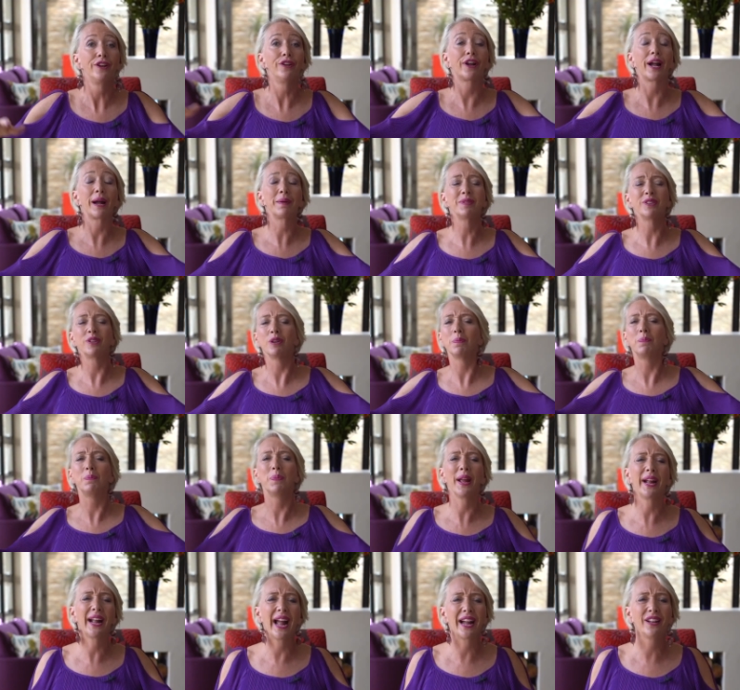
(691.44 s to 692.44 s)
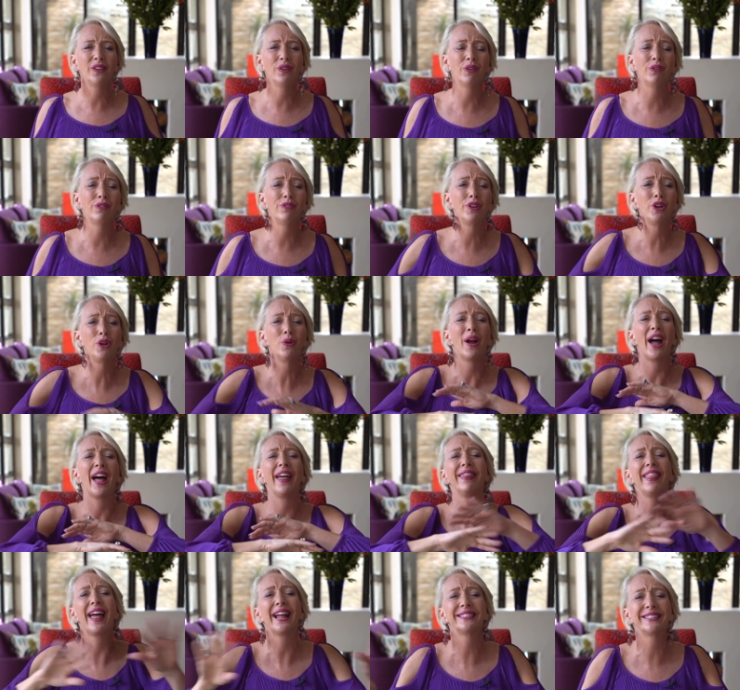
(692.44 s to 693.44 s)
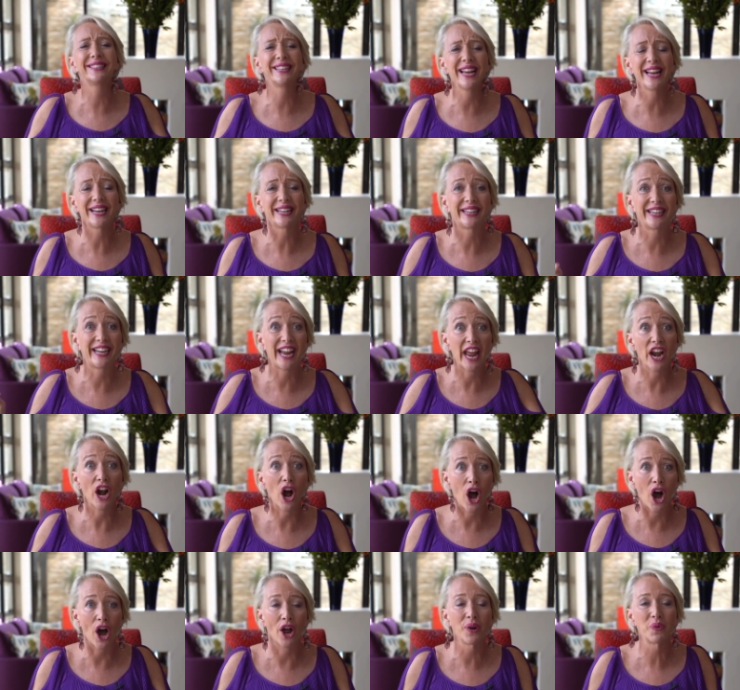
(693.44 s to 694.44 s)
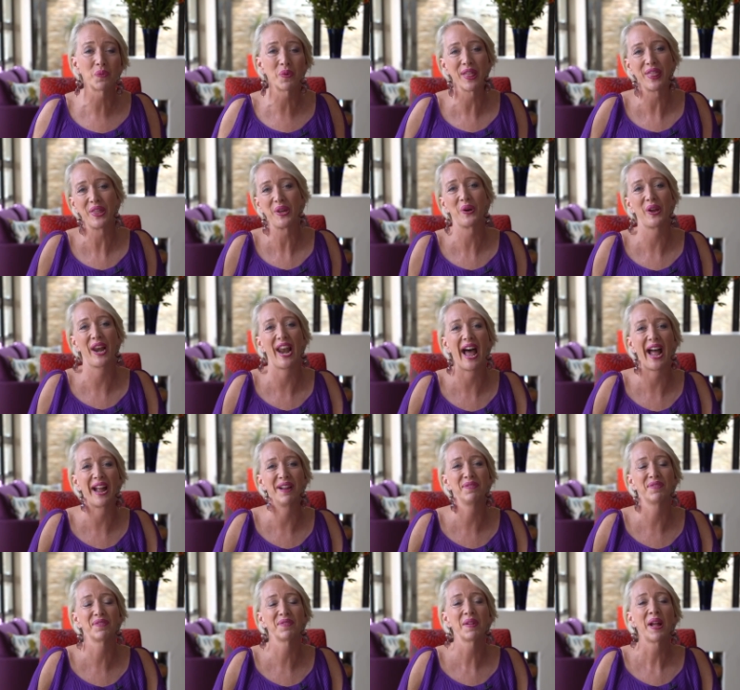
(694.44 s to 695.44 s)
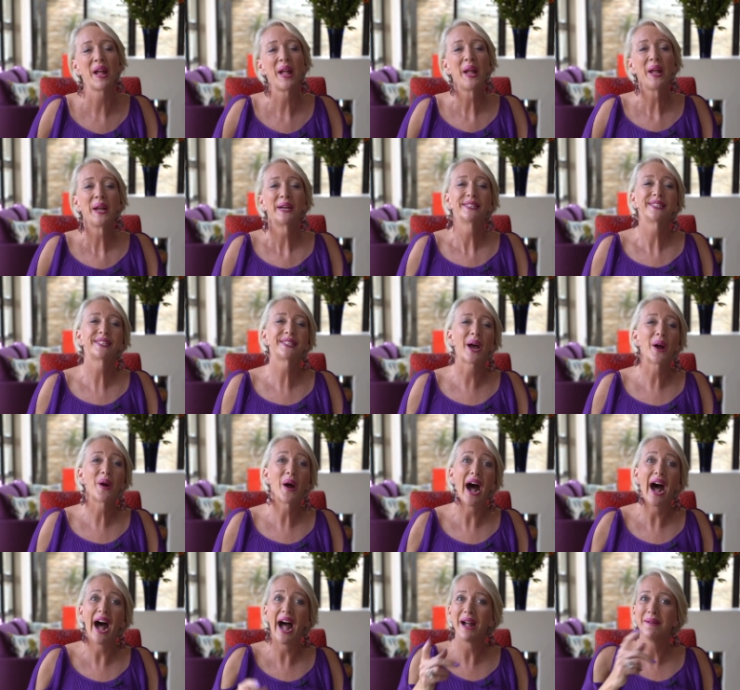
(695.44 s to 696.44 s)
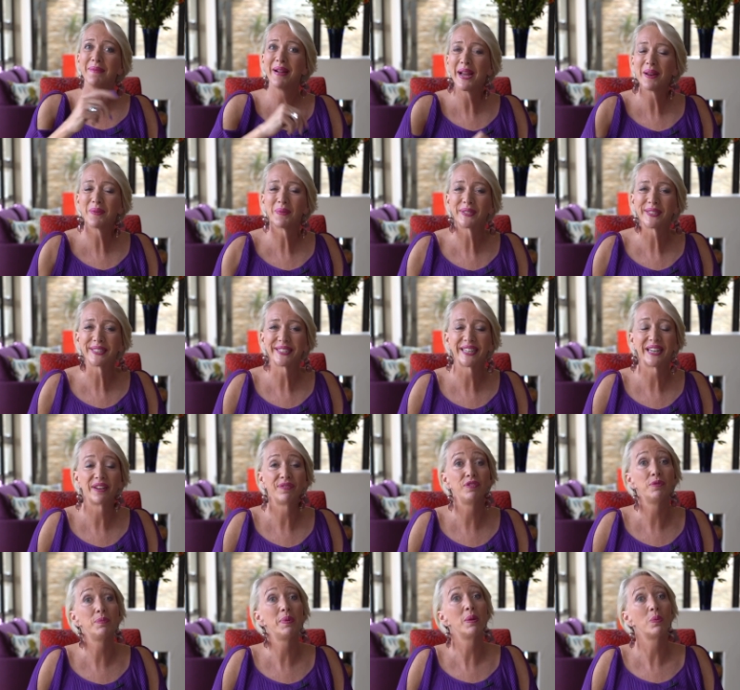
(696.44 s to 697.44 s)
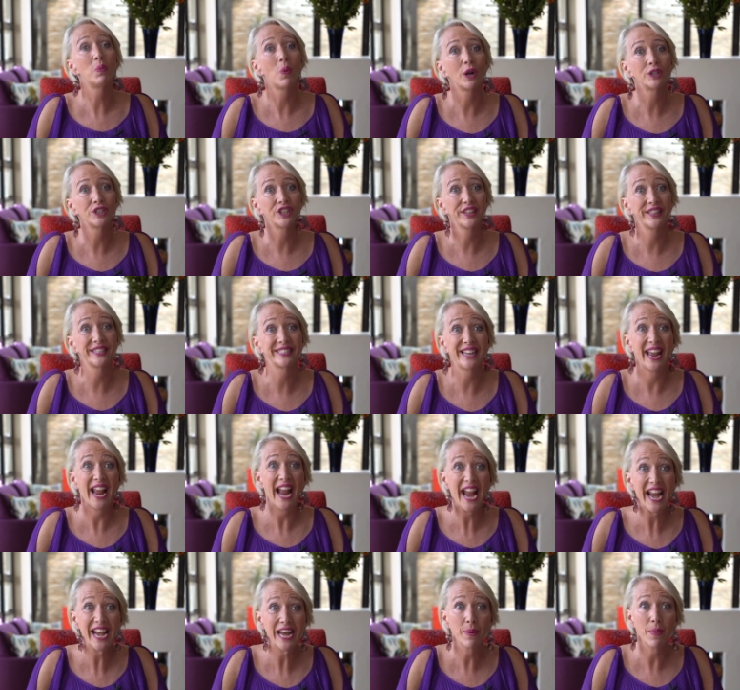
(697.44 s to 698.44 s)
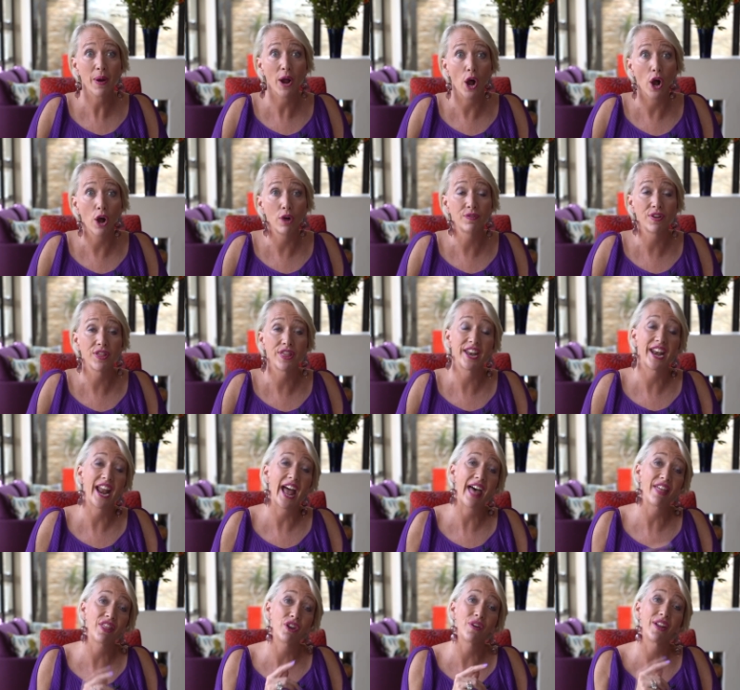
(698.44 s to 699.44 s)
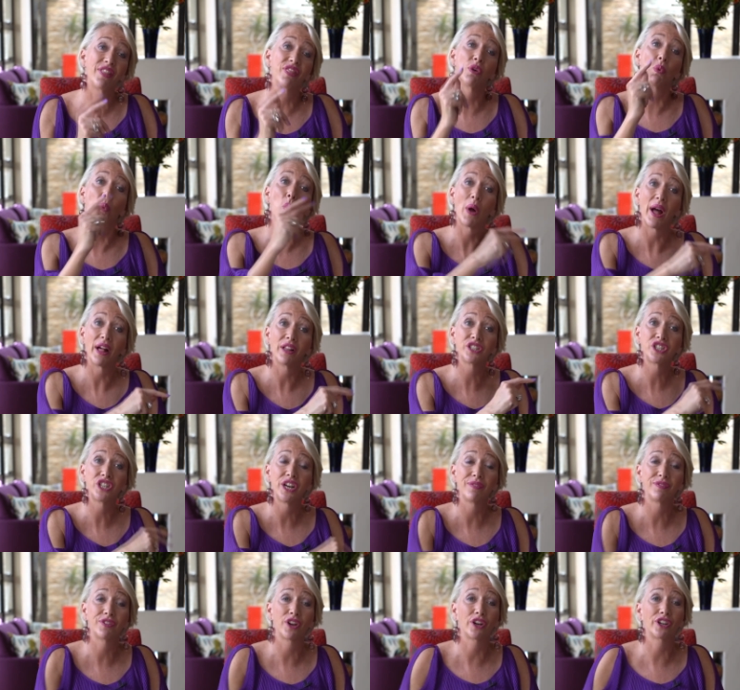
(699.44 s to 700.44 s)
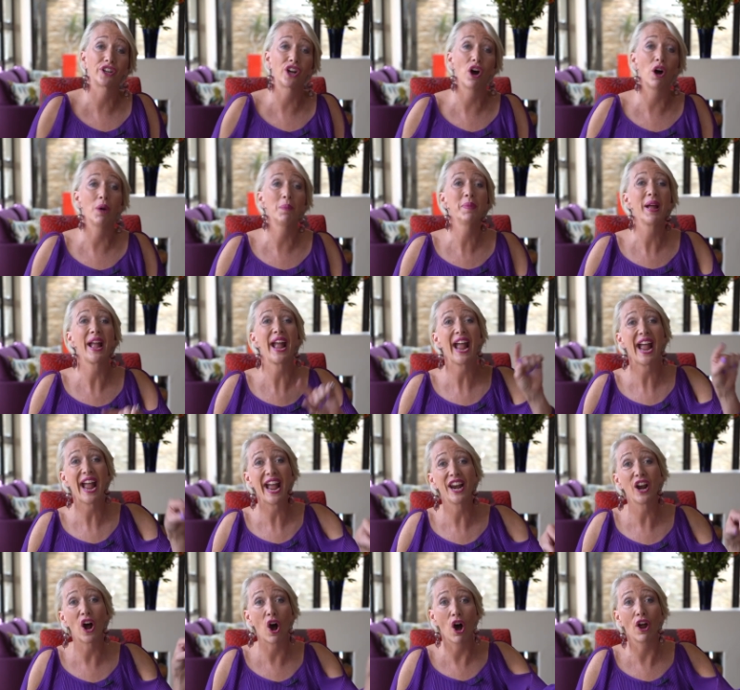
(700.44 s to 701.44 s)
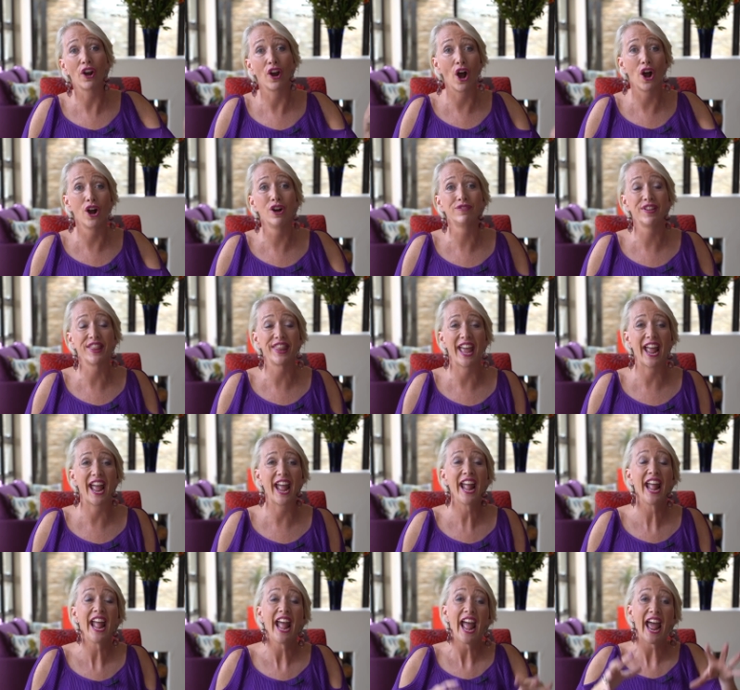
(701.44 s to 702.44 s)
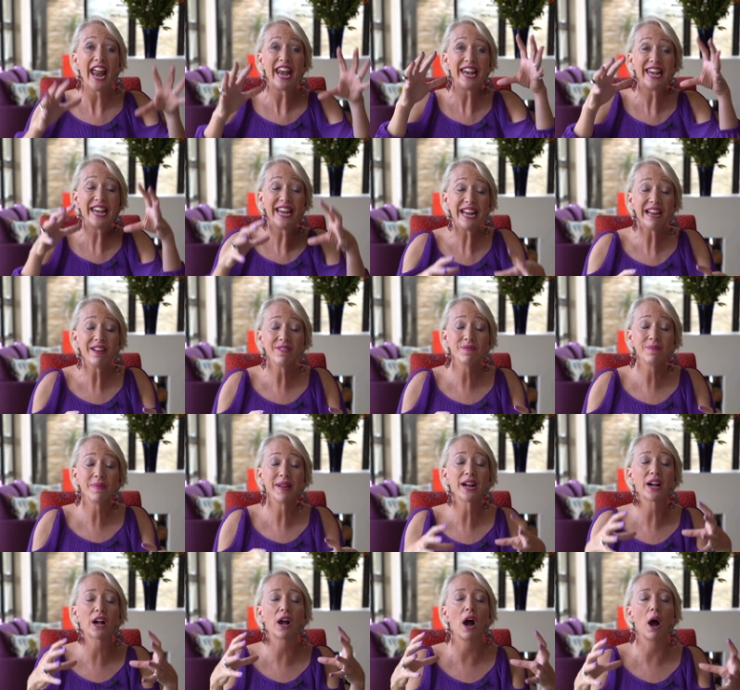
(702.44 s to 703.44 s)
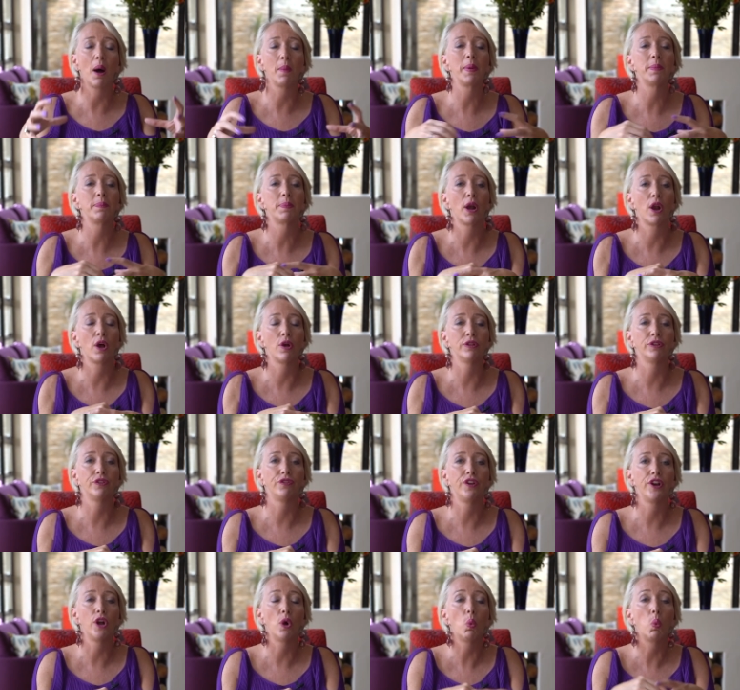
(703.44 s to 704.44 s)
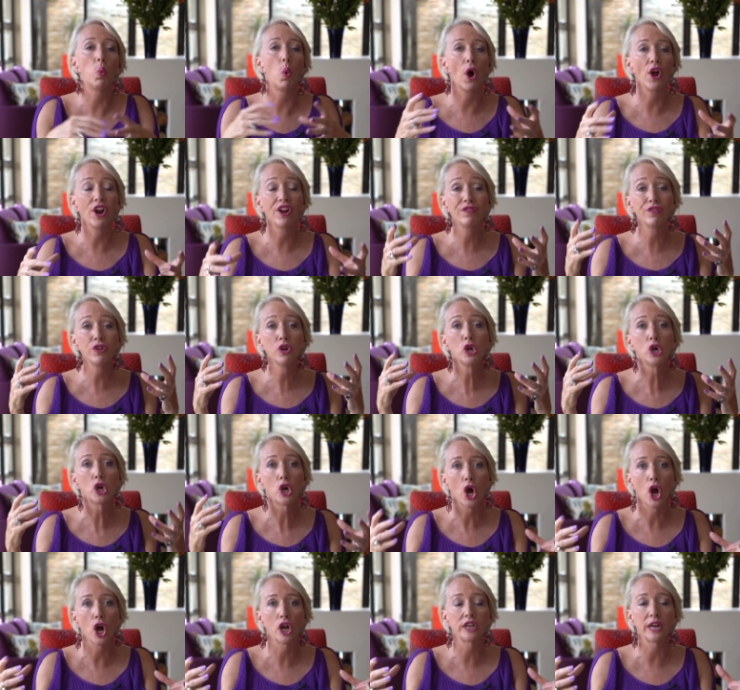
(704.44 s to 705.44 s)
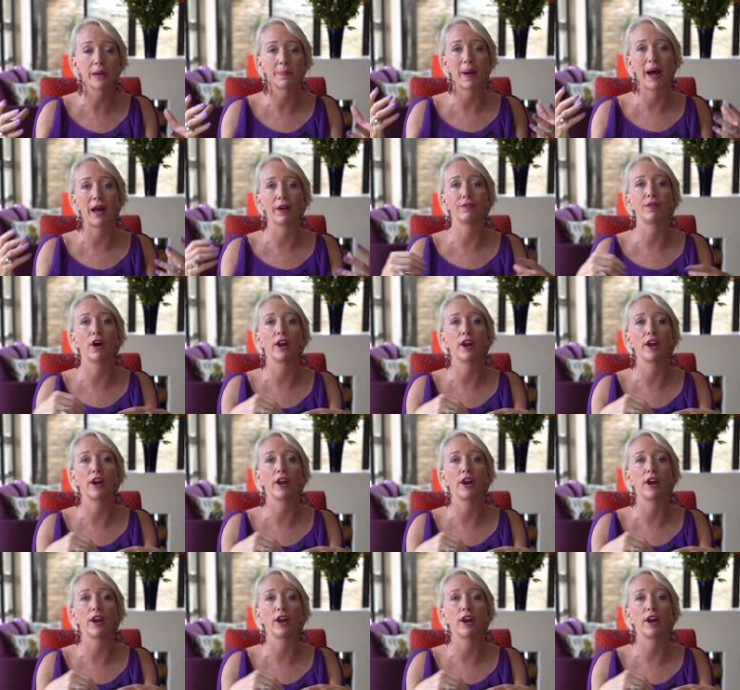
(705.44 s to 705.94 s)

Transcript: You come and do a big annual review, and that's it. Get on with your life. So I'm Ann Wilson. If you've been watching this anywhere over than other at thewealthchef.com, head on over there. Leave me a comment below this video. What have you learned about